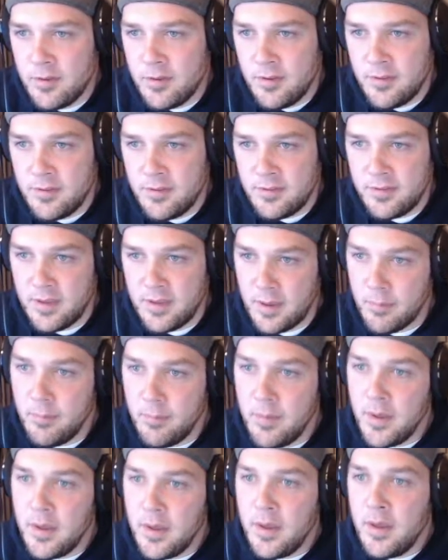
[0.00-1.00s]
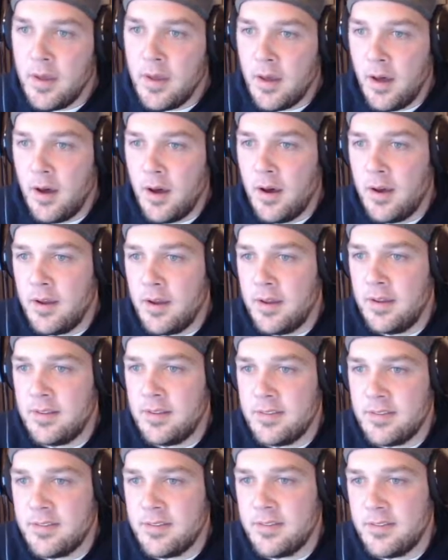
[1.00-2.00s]
Same.
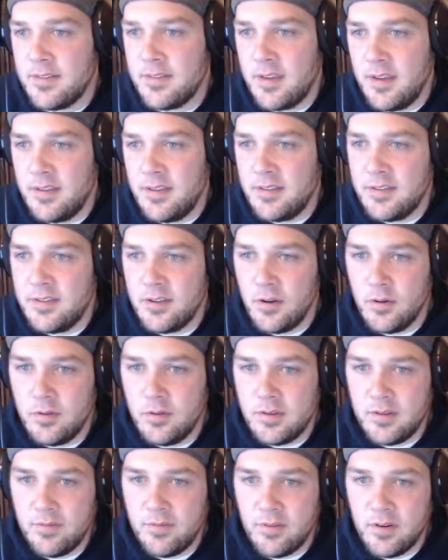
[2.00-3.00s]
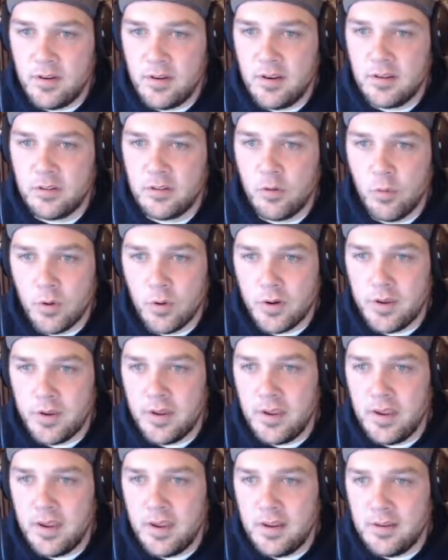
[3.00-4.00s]
It's so different,
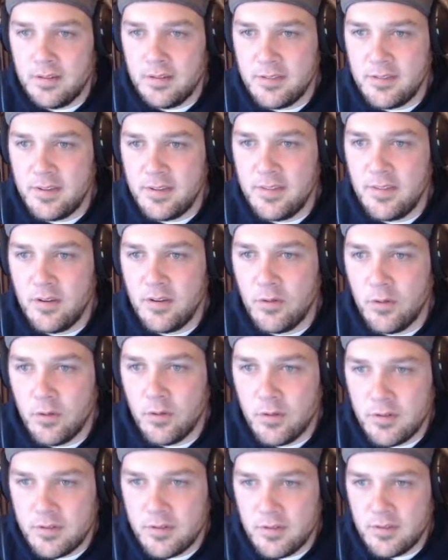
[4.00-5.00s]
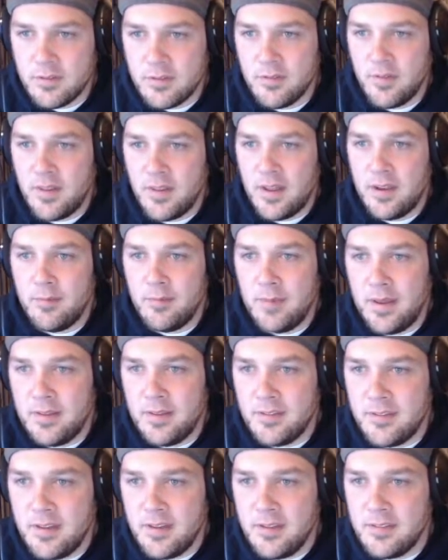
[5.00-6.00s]
quirky, and seeing the origins of a lot of
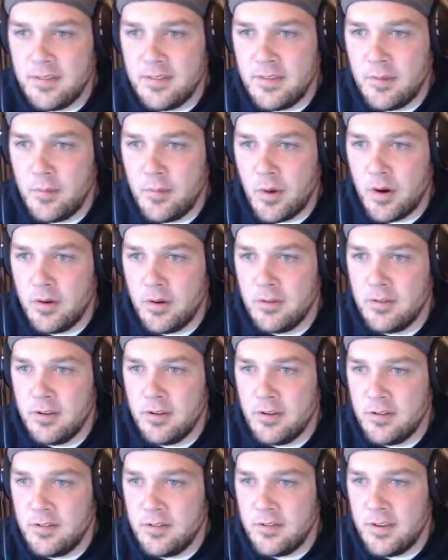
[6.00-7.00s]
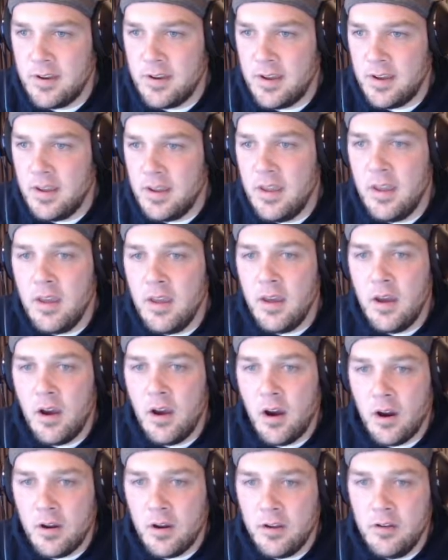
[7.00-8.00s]
mainstays in the Mario series today.
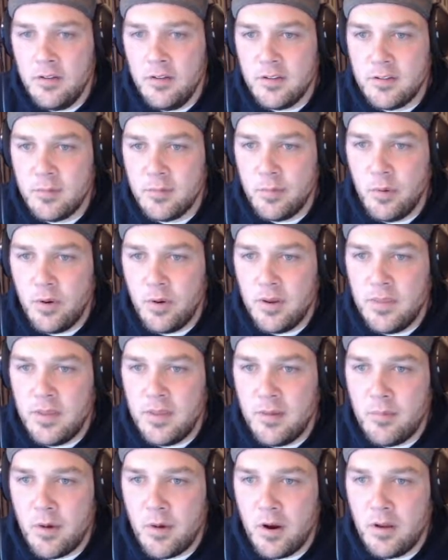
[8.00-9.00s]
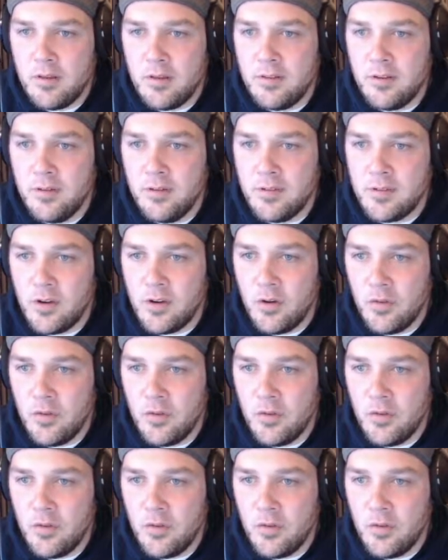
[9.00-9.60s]
Are you disappointed that Mario 2 is only